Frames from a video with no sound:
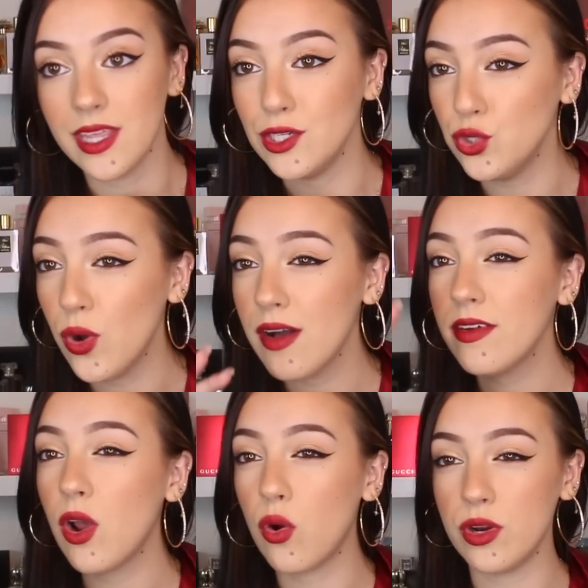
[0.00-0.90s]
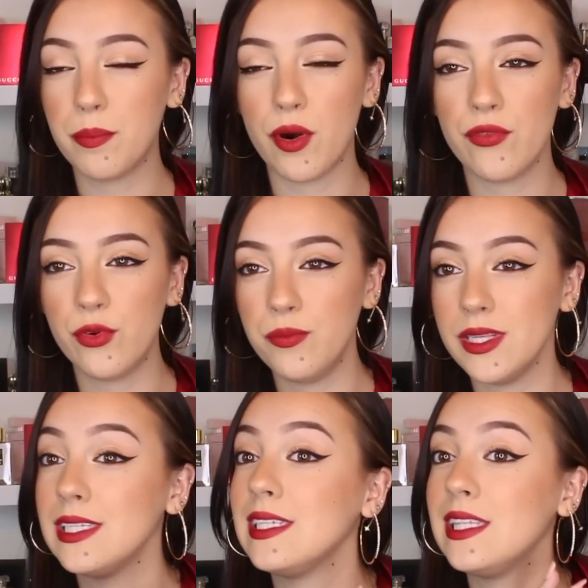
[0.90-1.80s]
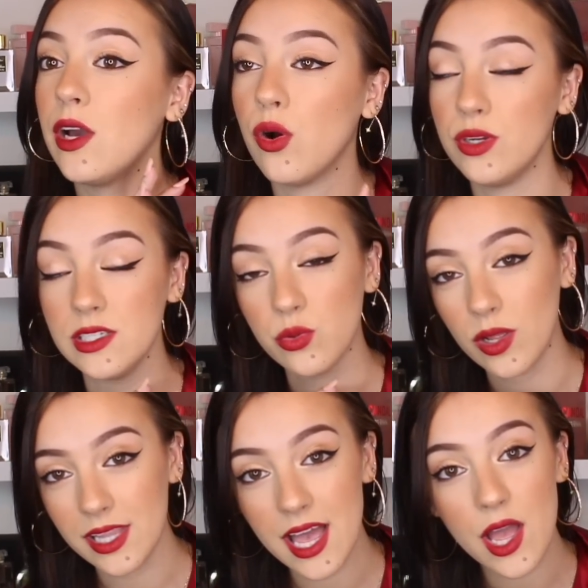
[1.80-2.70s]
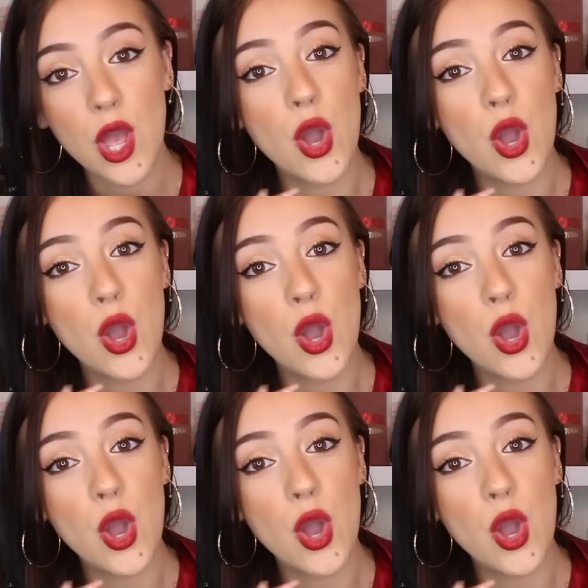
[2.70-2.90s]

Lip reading: They do have an Eau de Parfum. This is the Eau de Toilette,